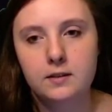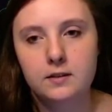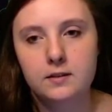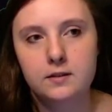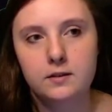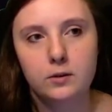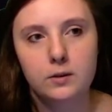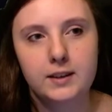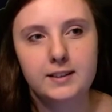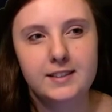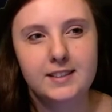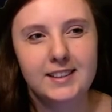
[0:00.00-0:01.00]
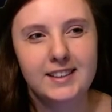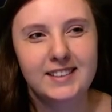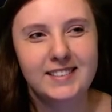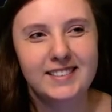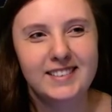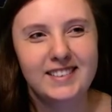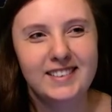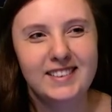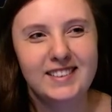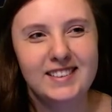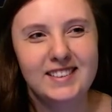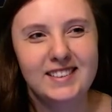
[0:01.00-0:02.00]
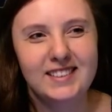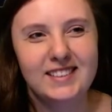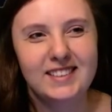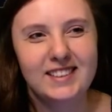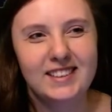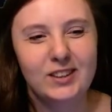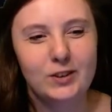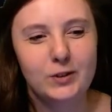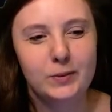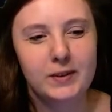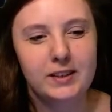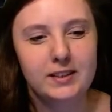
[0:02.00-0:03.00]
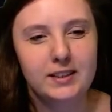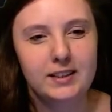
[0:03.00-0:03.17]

So let's let's just go to bed.